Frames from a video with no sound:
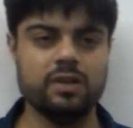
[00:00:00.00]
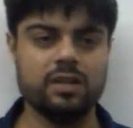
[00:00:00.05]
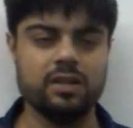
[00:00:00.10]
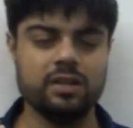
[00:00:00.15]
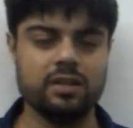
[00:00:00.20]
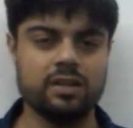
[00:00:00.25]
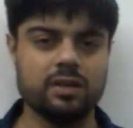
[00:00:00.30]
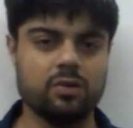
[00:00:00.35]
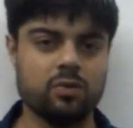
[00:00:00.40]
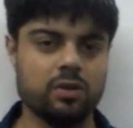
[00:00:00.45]
a
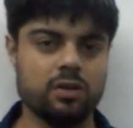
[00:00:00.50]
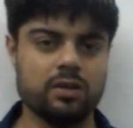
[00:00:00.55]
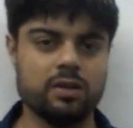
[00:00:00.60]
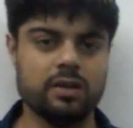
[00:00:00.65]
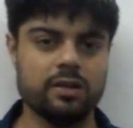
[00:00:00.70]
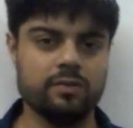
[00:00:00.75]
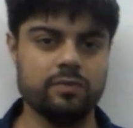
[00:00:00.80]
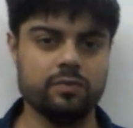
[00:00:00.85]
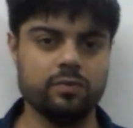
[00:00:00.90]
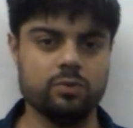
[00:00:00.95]
very
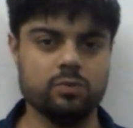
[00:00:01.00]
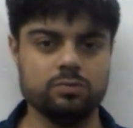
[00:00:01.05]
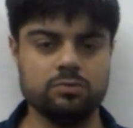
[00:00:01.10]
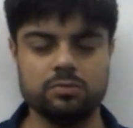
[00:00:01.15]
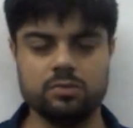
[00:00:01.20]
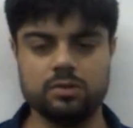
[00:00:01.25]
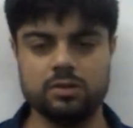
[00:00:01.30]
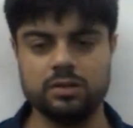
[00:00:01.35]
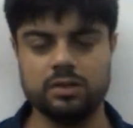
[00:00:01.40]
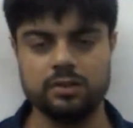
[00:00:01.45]
regular
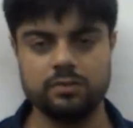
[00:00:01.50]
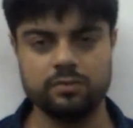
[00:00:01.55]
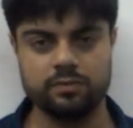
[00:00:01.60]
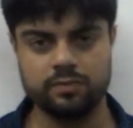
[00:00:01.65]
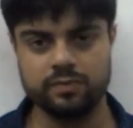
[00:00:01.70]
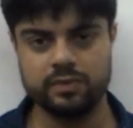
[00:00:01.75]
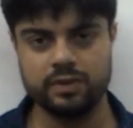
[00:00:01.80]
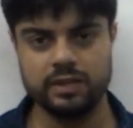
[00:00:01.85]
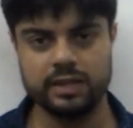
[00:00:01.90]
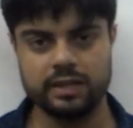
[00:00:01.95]
headphone.
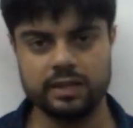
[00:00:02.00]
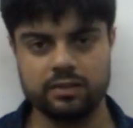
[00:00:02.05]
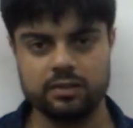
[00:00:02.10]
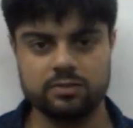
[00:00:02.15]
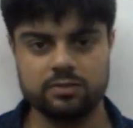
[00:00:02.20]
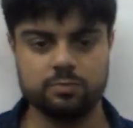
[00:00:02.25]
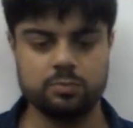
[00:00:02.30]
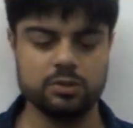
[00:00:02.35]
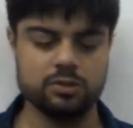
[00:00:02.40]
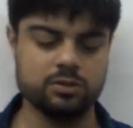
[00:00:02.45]
It didn't
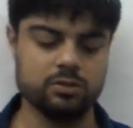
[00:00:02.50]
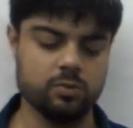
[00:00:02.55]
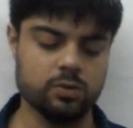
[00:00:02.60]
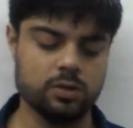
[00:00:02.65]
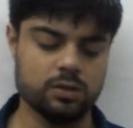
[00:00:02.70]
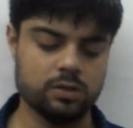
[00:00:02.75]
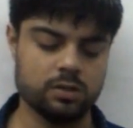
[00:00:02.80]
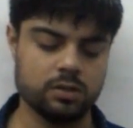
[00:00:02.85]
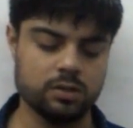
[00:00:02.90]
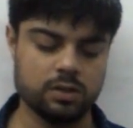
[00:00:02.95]
feel like a
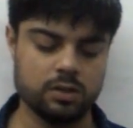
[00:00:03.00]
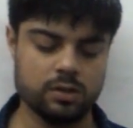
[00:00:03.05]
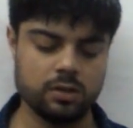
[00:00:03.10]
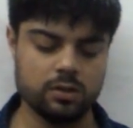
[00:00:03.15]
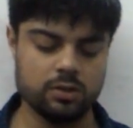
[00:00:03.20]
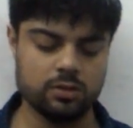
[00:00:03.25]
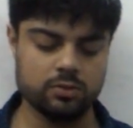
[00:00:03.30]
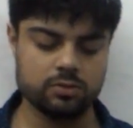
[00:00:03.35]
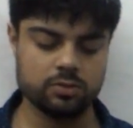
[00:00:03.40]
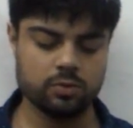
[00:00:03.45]
special
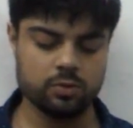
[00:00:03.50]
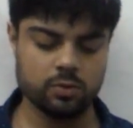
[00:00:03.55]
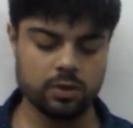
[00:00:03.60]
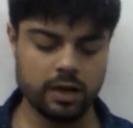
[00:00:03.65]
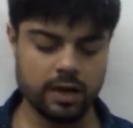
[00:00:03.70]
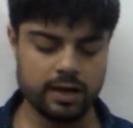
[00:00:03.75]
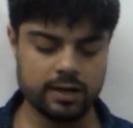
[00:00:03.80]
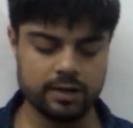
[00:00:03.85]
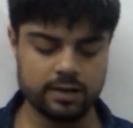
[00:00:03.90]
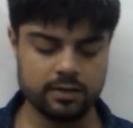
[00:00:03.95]
one,
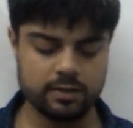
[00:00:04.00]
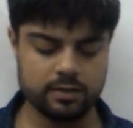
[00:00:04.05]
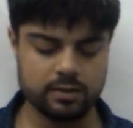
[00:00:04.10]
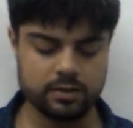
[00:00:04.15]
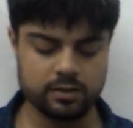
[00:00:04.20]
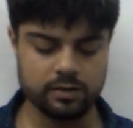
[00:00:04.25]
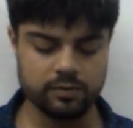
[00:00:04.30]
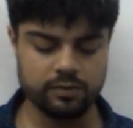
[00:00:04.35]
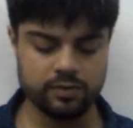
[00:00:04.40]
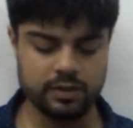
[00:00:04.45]
so
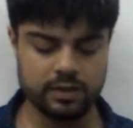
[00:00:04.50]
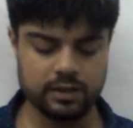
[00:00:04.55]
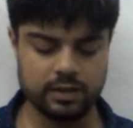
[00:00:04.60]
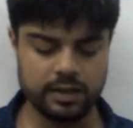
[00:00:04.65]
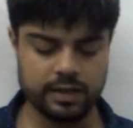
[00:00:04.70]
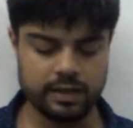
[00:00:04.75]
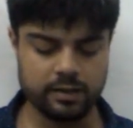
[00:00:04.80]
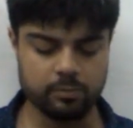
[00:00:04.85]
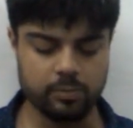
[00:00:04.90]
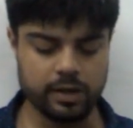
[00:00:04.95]
I didn't
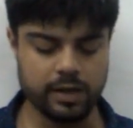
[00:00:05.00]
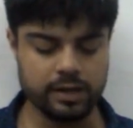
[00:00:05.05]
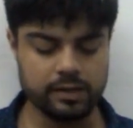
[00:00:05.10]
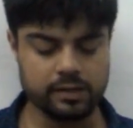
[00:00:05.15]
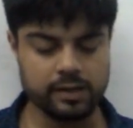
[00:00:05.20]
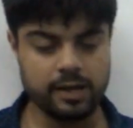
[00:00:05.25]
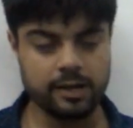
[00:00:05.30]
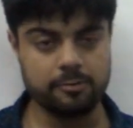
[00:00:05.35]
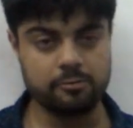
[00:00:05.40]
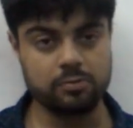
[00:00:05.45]
feel
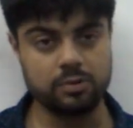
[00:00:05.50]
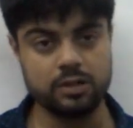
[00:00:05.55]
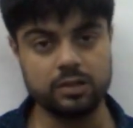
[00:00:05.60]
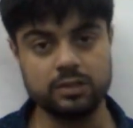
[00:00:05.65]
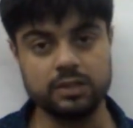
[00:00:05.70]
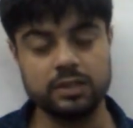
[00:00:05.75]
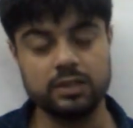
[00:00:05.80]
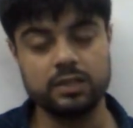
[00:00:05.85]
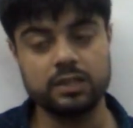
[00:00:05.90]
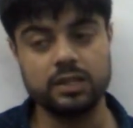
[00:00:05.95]
like
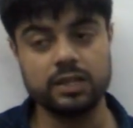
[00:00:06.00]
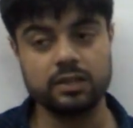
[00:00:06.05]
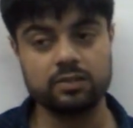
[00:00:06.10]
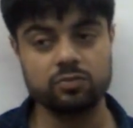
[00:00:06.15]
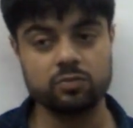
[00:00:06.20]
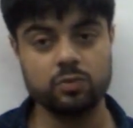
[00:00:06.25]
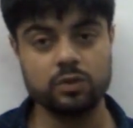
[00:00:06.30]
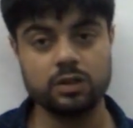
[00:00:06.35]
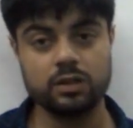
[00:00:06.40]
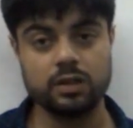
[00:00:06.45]
buying that.
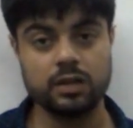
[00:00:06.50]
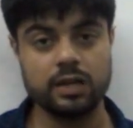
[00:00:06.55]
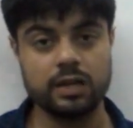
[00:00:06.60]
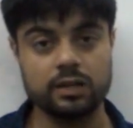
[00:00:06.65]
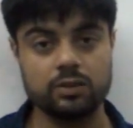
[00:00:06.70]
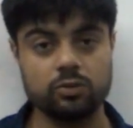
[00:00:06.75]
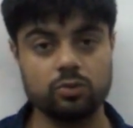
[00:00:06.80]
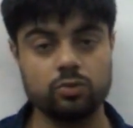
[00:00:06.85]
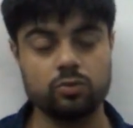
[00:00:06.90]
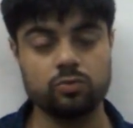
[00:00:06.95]
Then the
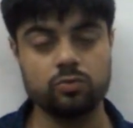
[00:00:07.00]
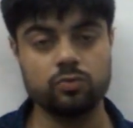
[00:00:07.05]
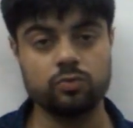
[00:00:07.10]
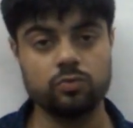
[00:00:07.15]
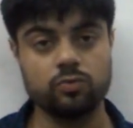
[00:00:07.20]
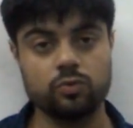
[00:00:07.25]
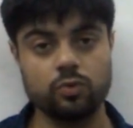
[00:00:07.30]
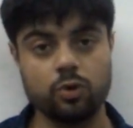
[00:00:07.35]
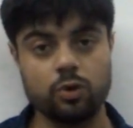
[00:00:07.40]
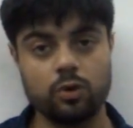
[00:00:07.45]
next one
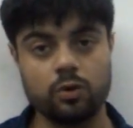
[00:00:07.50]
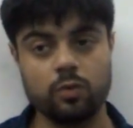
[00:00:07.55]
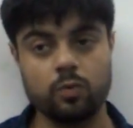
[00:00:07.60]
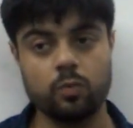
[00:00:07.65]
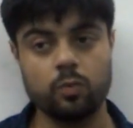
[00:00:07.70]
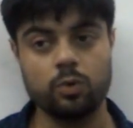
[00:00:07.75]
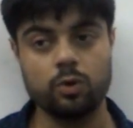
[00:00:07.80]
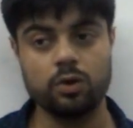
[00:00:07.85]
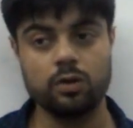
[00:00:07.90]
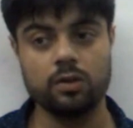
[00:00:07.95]
I
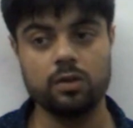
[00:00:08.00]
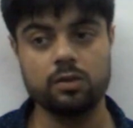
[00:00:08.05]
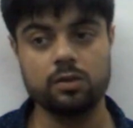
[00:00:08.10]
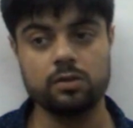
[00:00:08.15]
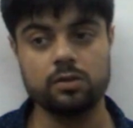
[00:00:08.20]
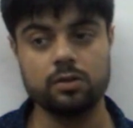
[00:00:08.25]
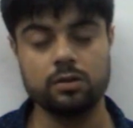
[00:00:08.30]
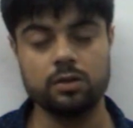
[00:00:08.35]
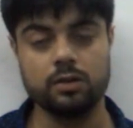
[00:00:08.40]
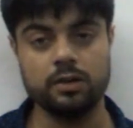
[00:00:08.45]
saw
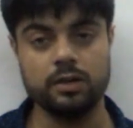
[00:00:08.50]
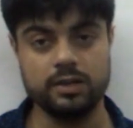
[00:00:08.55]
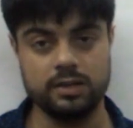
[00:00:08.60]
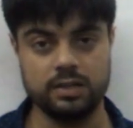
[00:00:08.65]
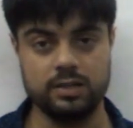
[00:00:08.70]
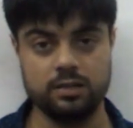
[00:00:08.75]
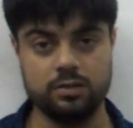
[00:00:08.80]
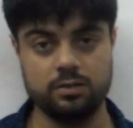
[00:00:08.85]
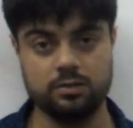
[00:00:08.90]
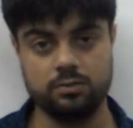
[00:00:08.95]
was
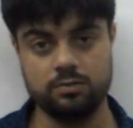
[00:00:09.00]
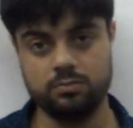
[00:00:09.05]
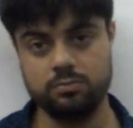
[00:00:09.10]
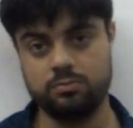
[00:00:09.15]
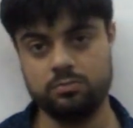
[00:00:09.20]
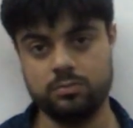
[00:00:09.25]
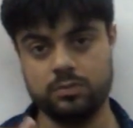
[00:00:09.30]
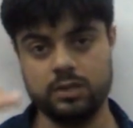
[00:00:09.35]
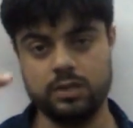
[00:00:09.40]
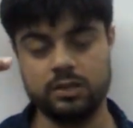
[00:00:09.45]

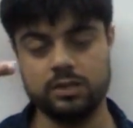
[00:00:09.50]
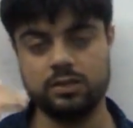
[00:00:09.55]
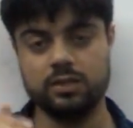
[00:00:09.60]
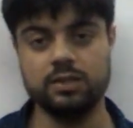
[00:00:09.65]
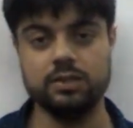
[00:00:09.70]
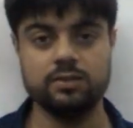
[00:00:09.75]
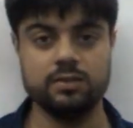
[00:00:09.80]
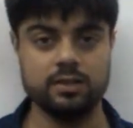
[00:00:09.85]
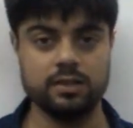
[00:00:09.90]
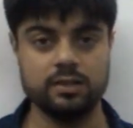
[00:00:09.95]
in
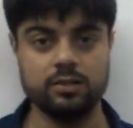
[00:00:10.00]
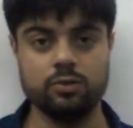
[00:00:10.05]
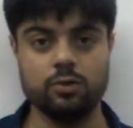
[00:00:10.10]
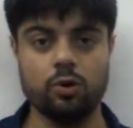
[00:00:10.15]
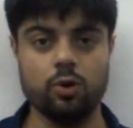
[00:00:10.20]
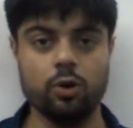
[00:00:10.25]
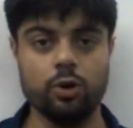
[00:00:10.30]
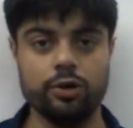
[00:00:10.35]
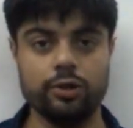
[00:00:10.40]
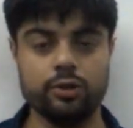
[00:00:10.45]

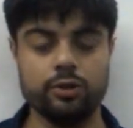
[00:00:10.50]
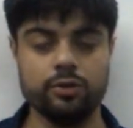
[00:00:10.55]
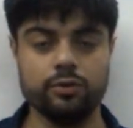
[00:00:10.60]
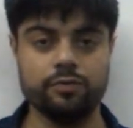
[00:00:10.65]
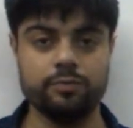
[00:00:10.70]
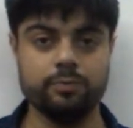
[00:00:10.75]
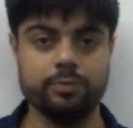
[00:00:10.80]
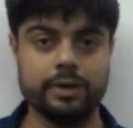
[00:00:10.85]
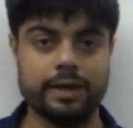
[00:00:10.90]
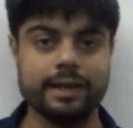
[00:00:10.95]
increasing
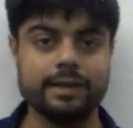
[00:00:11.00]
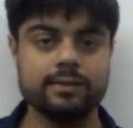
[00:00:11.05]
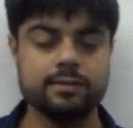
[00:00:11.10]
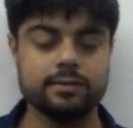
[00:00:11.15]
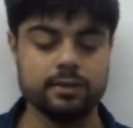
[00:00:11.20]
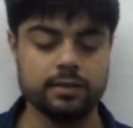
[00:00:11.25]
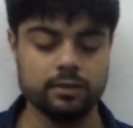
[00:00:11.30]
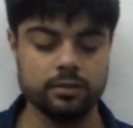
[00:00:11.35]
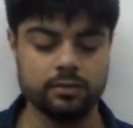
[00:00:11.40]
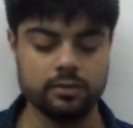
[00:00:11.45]
order of
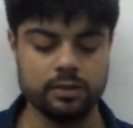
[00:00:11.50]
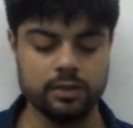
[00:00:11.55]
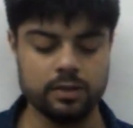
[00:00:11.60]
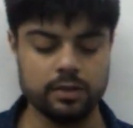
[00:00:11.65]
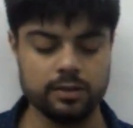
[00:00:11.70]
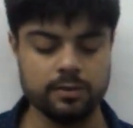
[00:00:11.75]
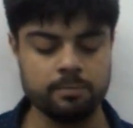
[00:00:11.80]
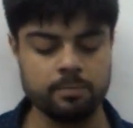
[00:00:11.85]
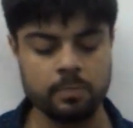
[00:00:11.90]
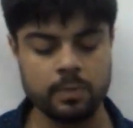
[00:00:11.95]

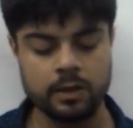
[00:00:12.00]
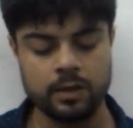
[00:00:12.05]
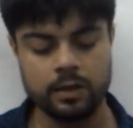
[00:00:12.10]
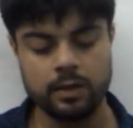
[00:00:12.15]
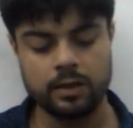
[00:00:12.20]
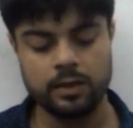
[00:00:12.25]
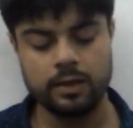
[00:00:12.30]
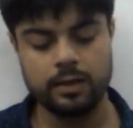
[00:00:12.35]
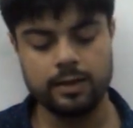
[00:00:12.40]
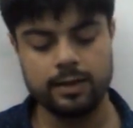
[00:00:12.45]
pricing
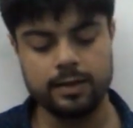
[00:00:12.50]
really